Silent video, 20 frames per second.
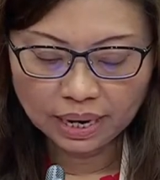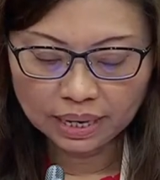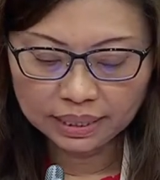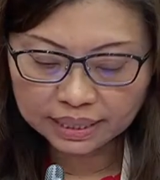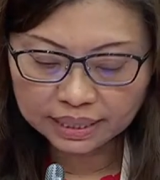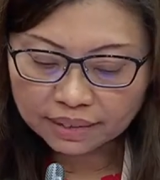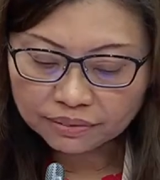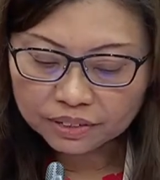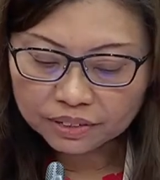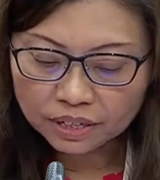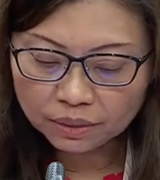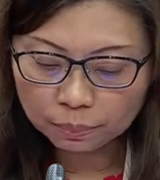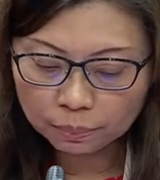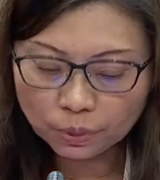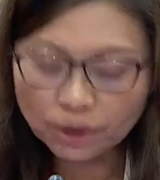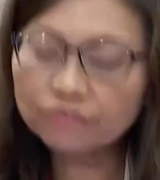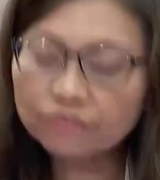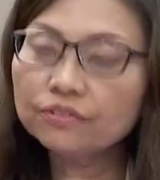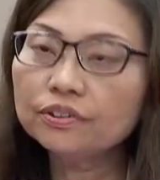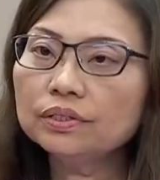a definite
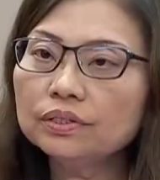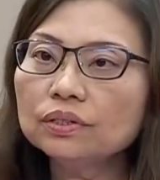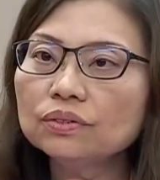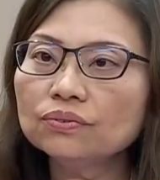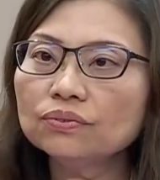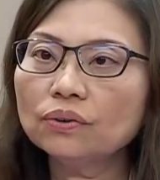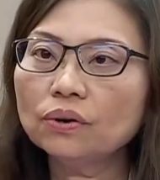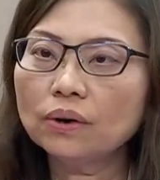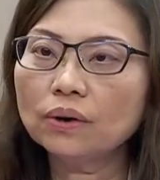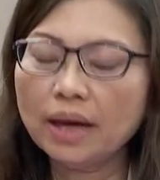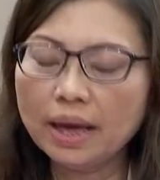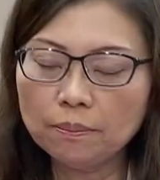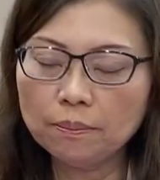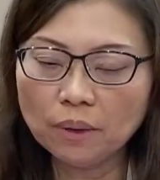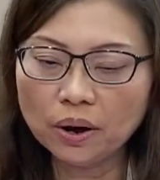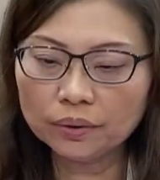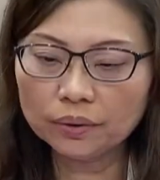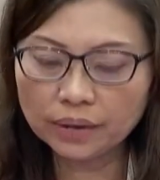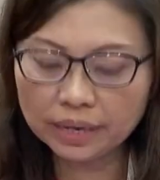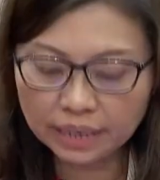preference for
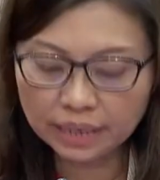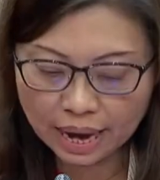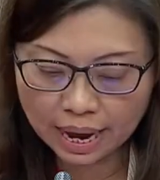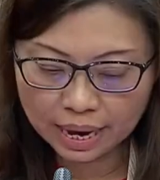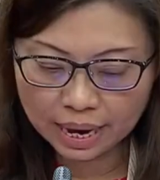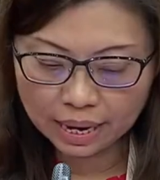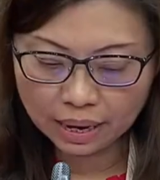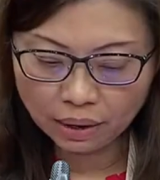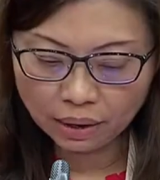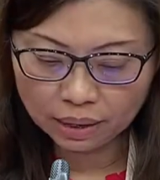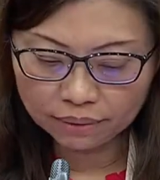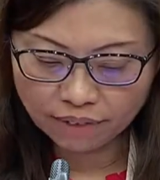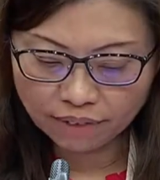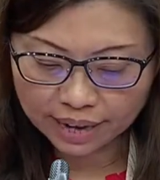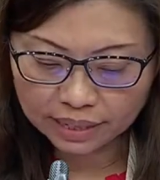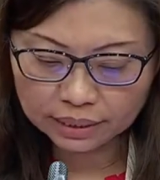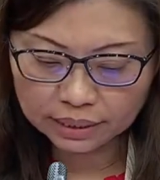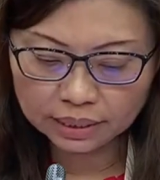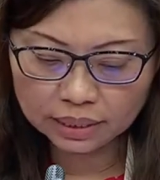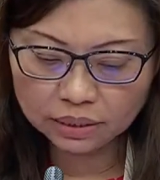mRNA
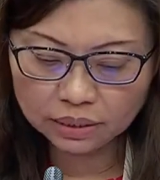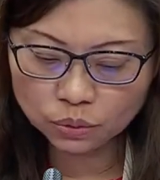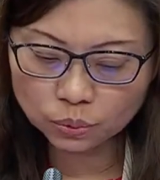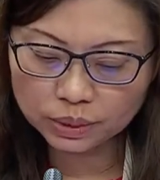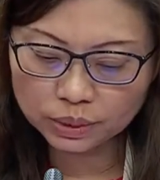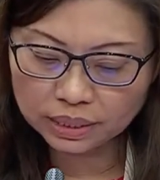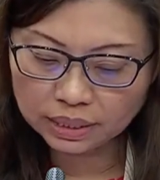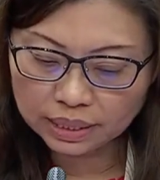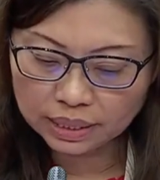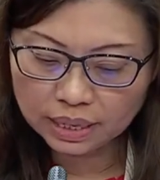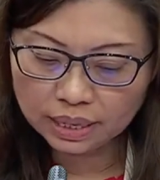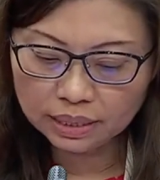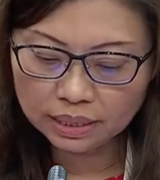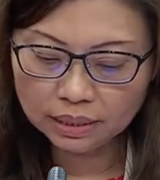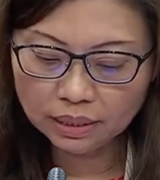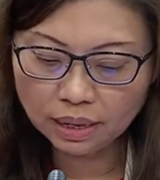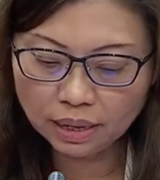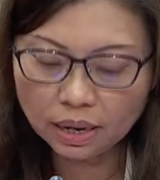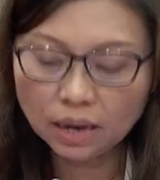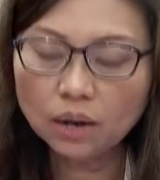vaccines was
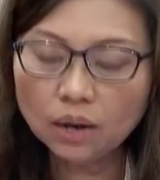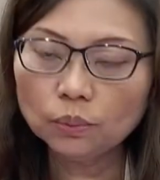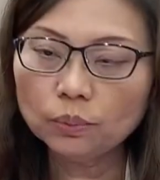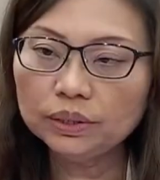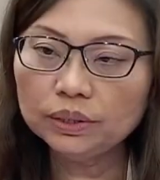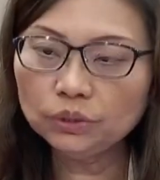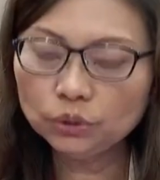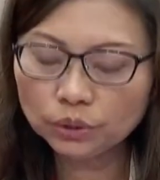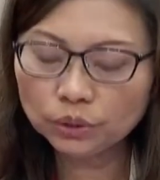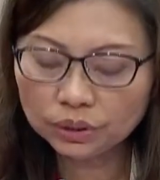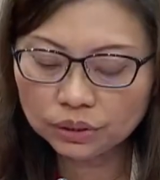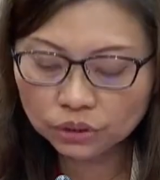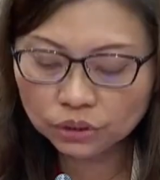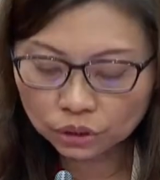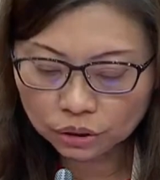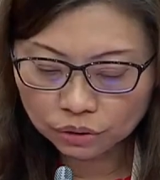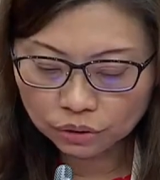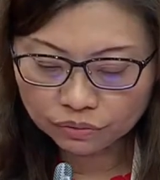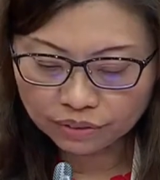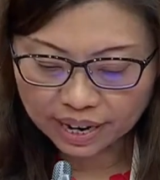seen when
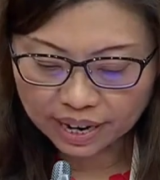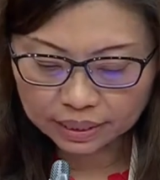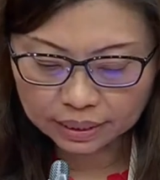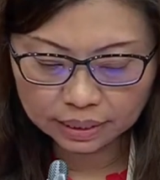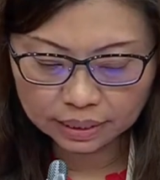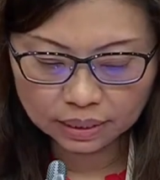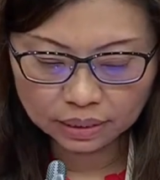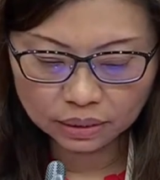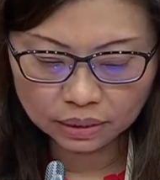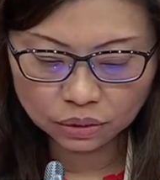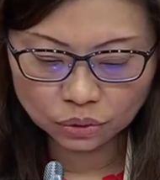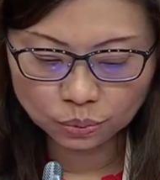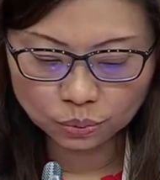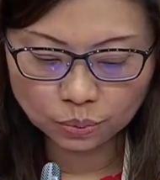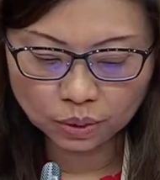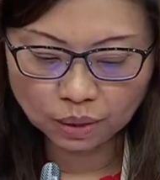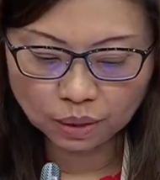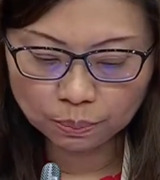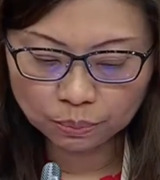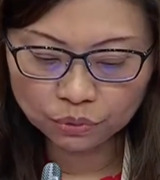traditional vaccines
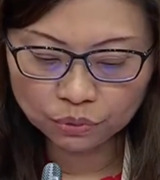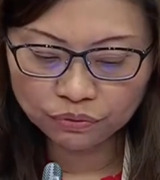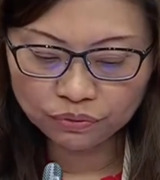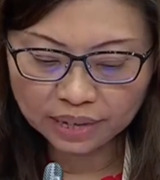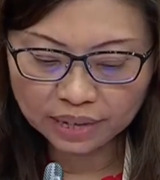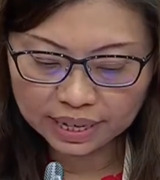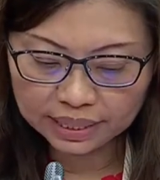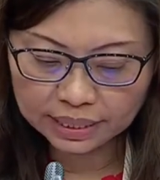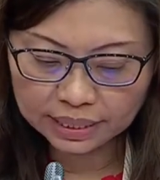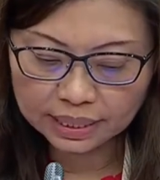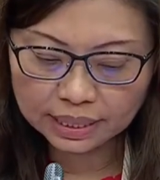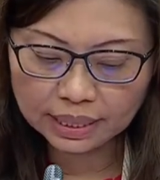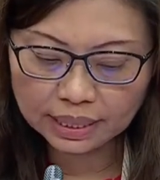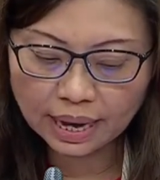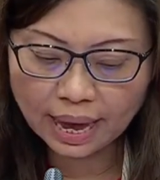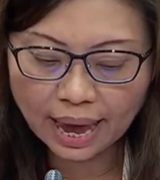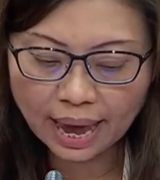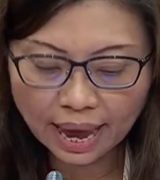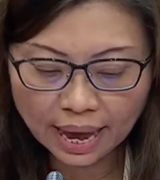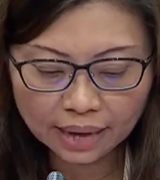were approved later
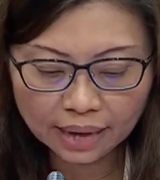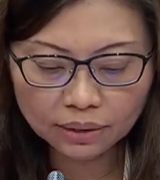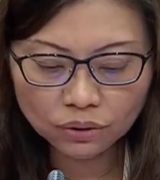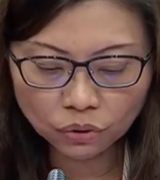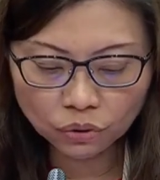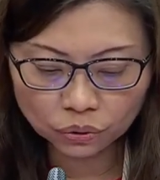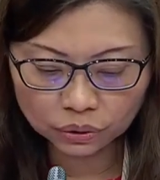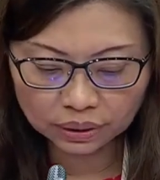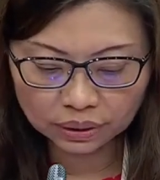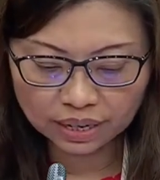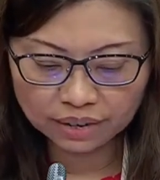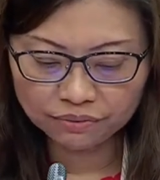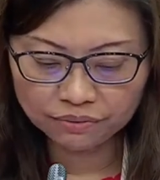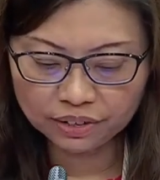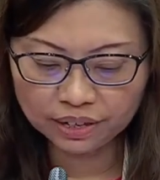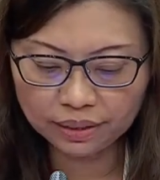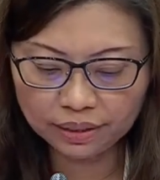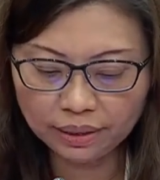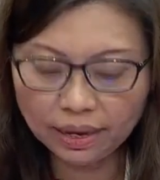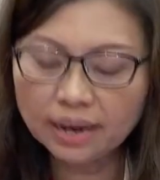and not
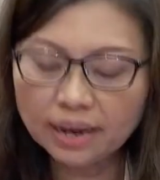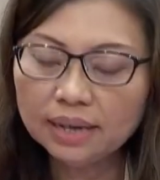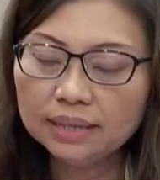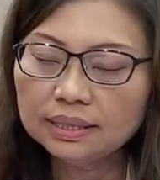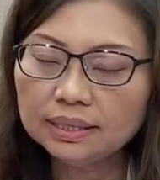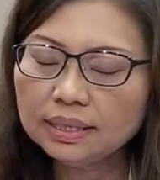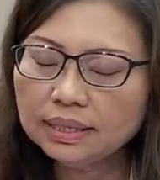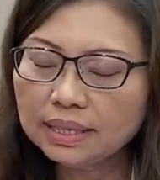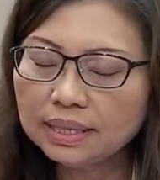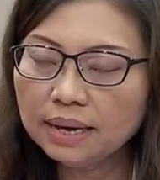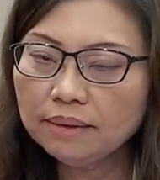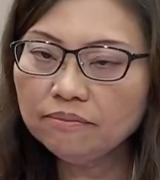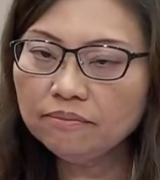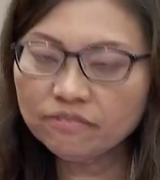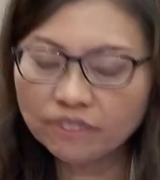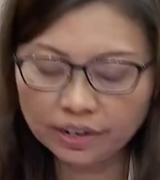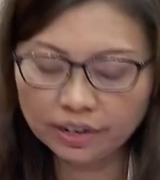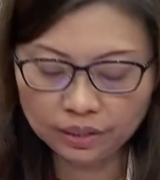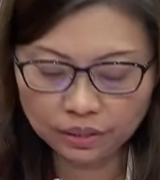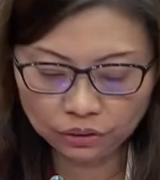given the same
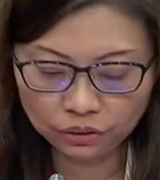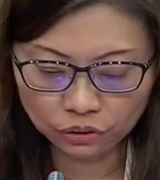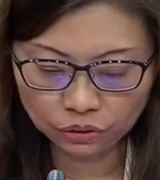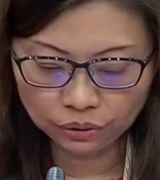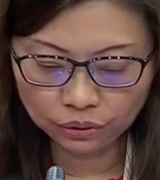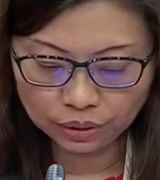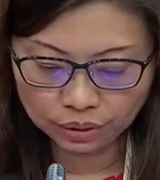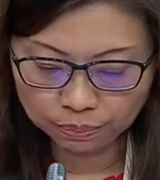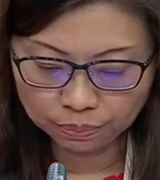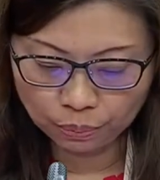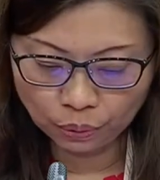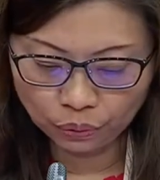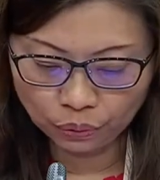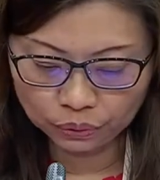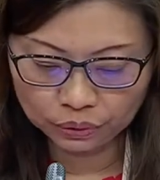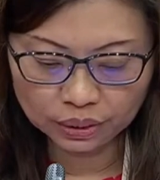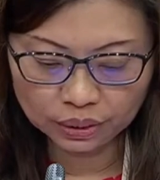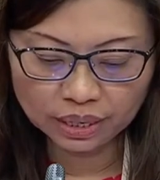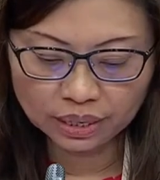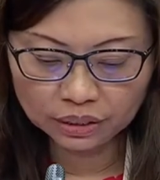financial
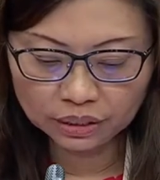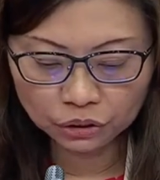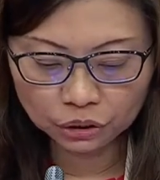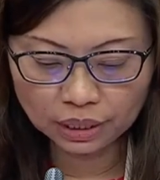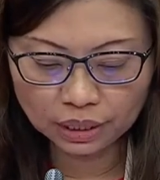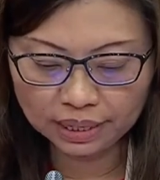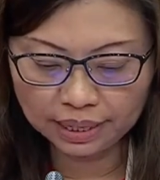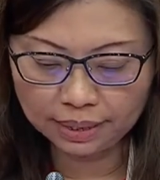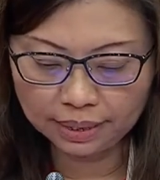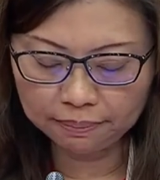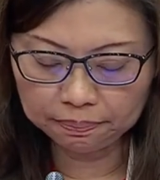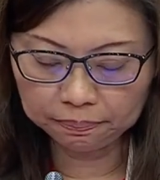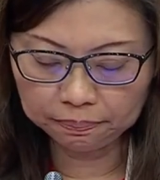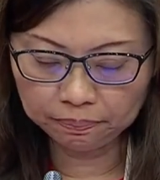support initially.